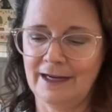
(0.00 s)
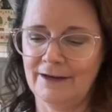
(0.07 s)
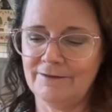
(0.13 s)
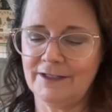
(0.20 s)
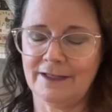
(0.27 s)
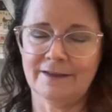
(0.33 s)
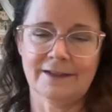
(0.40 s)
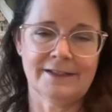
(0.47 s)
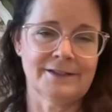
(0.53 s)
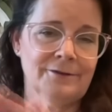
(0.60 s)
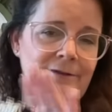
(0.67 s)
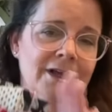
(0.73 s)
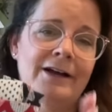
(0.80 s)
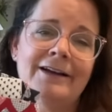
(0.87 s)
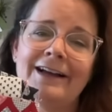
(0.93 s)
done this so
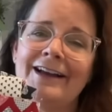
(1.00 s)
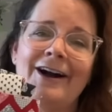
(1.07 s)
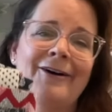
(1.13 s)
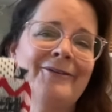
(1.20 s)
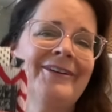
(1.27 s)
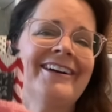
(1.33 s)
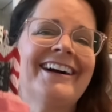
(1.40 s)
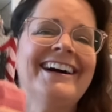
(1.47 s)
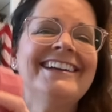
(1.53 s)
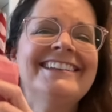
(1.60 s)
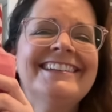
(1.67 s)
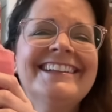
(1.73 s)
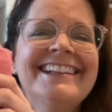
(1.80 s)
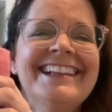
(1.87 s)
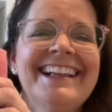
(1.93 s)
long ago,
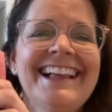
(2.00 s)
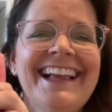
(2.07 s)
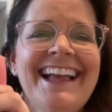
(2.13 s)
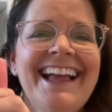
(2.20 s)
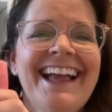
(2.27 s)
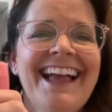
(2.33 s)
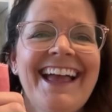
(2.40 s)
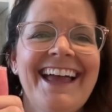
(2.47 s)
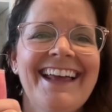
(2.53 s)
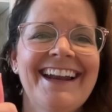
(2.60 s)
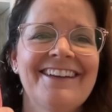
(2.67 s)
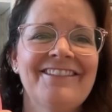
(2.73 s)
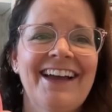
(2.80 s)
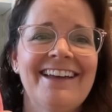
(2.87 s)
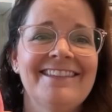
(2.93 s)
and
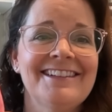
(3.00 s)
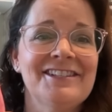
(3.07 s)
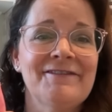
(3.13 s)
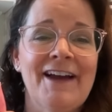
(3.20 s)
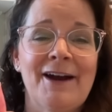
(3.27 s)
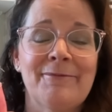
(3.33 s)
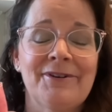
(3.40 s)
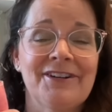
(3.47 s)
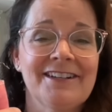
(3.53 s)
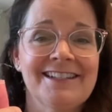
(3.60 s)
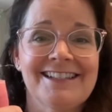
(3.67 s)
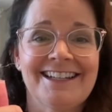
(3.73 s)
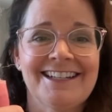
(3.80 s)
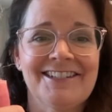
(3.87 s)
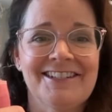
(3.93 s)
I've had these fabrics,
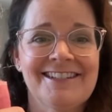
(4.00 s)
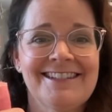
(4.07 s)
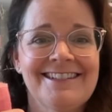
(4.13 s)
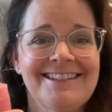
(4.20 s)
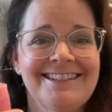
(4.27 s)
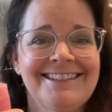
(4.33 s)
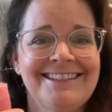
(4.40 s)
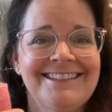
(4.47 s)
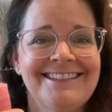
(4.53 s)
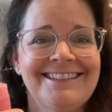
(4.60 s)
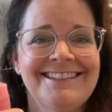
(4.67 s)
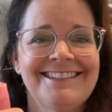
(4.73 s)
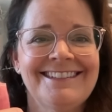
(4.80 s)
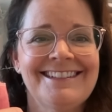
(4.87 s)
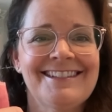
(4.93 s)
and
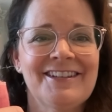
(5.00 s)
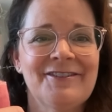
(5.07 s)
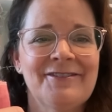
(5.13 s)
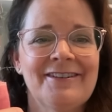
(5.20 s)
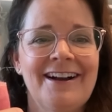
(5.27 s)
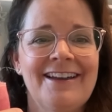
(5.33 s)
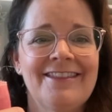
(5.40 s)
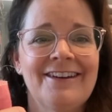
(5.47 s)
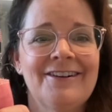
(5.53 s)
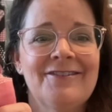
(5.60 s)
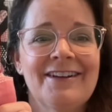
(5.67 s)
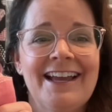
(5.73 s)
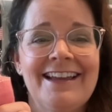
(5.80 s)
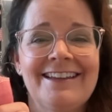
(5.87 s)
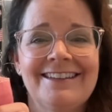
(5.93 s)
so I thought,
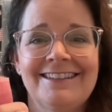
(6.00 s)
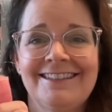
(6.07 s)
okay,